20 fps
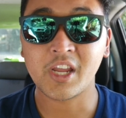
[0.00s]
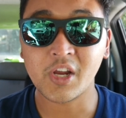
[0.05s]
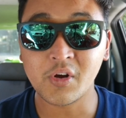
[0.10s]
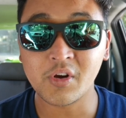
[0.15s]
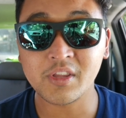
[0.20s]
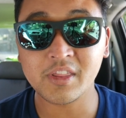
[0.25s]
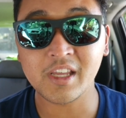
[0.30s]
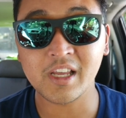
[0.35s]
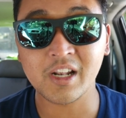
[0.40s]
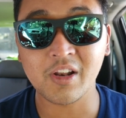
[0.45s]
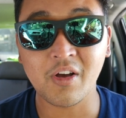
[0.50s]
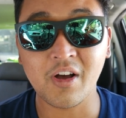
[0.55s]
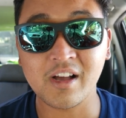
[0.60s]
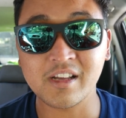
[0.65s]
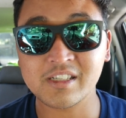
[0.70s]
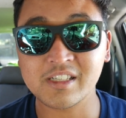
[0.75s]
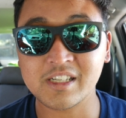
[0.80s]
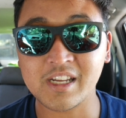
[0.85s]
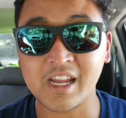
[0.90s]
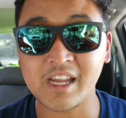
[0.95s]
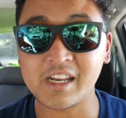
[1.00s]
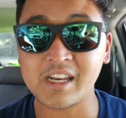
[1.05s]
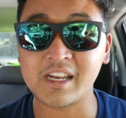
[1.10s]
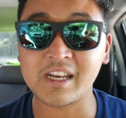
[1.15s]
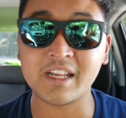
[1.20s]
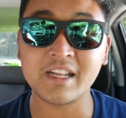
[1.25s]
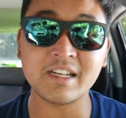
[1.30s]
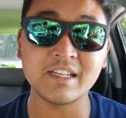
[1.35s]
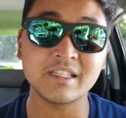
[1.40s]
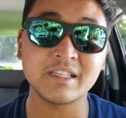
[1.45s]
here in the Aloha State
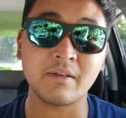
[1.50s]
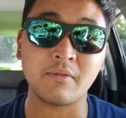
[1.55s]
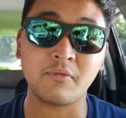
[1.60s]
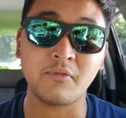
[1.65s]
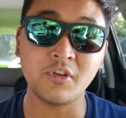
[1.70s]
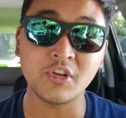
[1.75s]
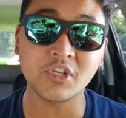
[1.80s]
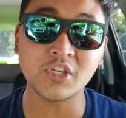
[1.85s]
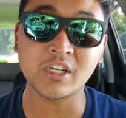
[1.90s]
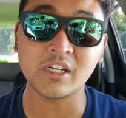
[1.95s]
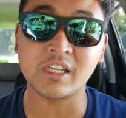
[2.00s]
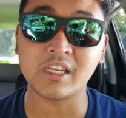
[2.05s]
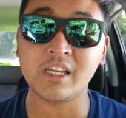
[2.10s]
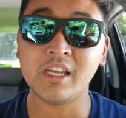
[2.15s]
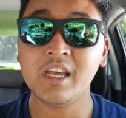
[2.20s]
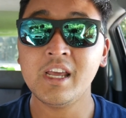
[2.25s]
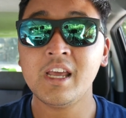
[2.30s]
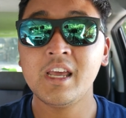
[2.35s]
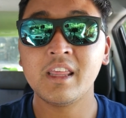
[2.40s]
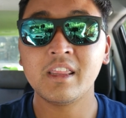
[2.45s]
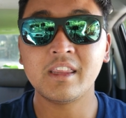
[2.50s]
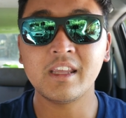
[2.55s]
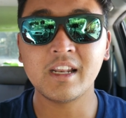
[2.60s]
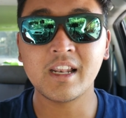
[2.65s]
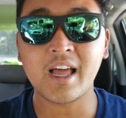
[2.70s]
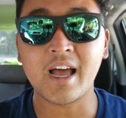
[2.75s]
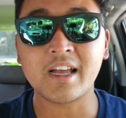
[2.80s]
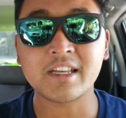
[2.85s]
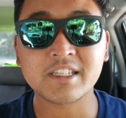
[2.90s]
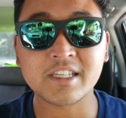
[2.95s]
and it is officially the
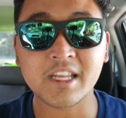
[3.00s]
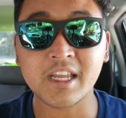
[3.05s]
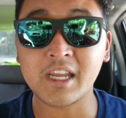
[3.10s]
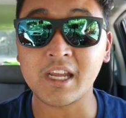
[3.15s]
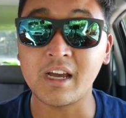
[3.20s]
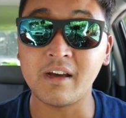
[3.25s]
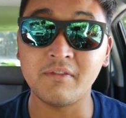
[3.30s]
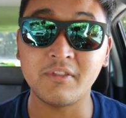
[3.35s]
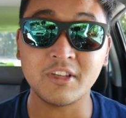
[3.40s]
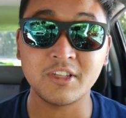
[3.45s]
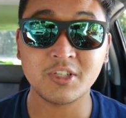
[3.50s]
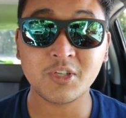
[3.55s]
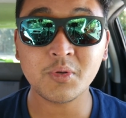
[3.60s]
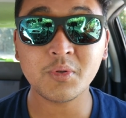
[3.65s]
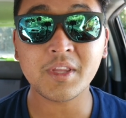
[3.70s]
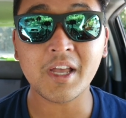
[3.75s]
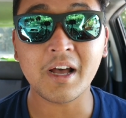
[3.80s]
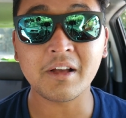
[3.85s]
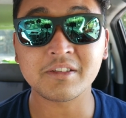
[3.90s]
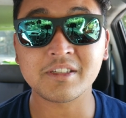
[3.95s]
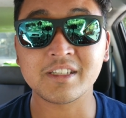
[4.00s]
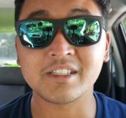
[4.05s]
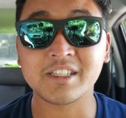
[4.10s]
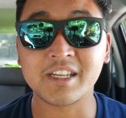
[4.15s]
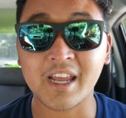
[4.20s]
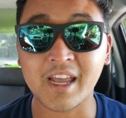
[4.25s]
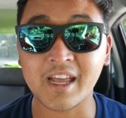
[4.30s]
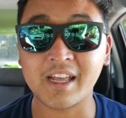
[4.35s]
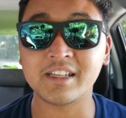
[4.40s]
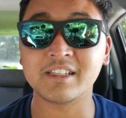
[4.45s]
last day of the
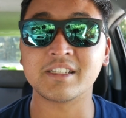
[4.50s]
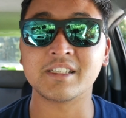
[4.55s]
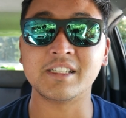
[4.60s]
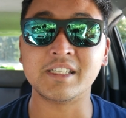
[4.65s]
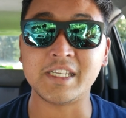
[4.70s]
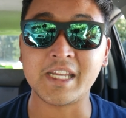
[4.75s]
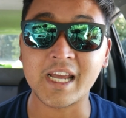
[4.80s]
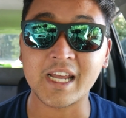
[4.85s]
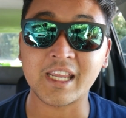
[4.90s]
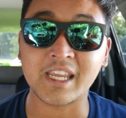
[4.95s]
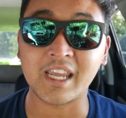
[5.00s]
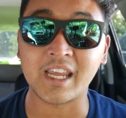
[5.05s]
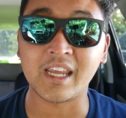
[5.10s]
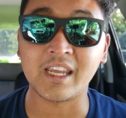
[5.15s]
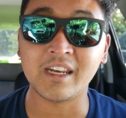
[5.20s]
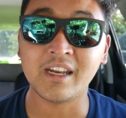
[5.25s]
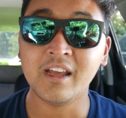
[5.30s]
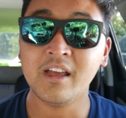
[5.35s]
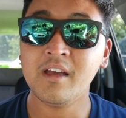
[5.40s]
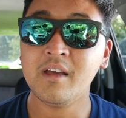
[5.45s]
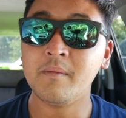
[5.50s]
2010s decade